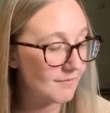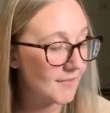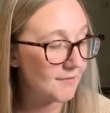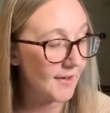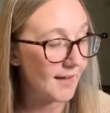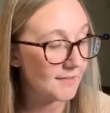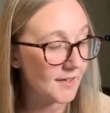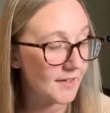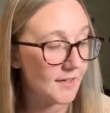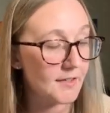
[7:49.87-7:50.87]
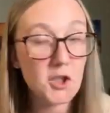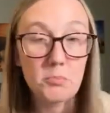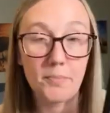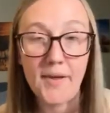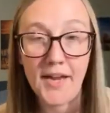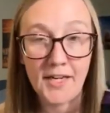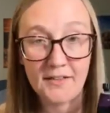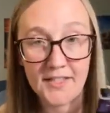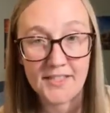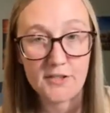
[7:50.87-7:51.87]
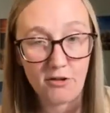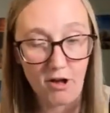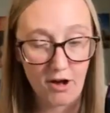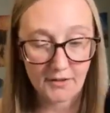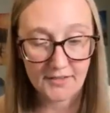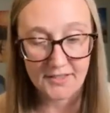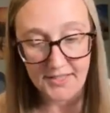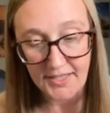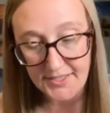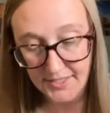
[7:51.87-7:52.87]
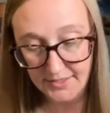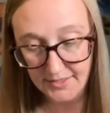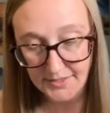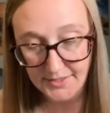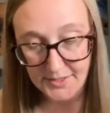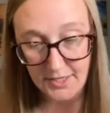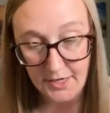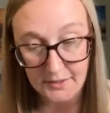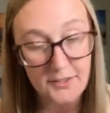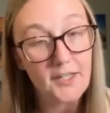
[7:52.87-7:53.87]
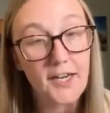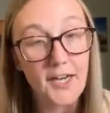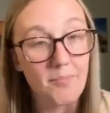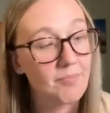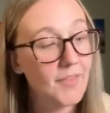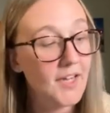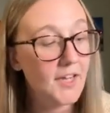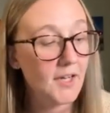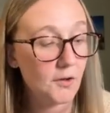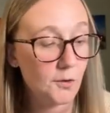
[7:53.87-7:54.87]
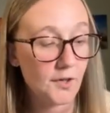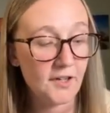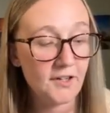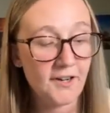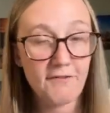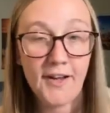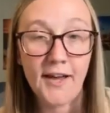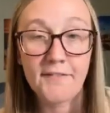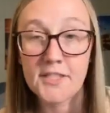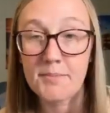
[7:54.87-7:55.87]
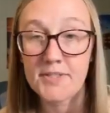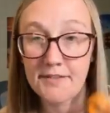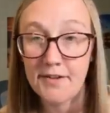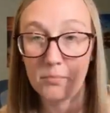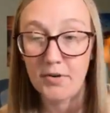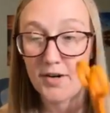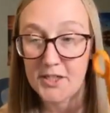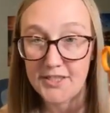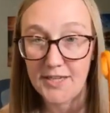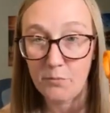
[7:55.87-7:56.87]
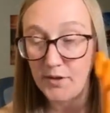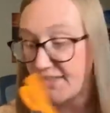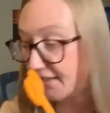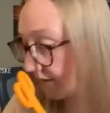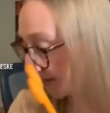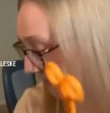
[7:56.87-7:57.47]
If I have a tube of paint that is clogged and need to get unstuck, or if I have a specific project I'm working on,